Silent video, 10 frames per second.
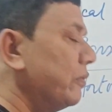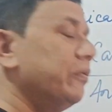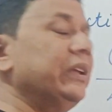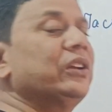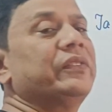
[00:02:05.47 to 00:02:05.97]

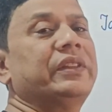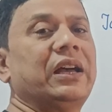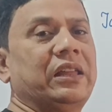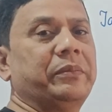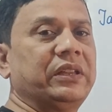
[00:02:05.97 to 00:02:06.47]
wing of
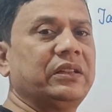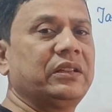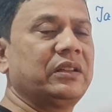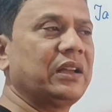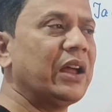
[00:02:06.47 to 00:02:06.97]
the army.
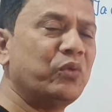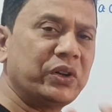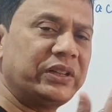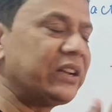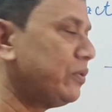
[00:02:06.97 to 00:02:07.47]
And
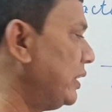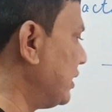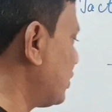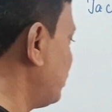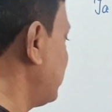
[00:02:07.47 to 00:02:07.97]
what that
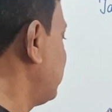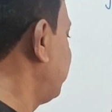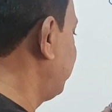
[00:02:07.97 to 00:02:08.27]
weakness was?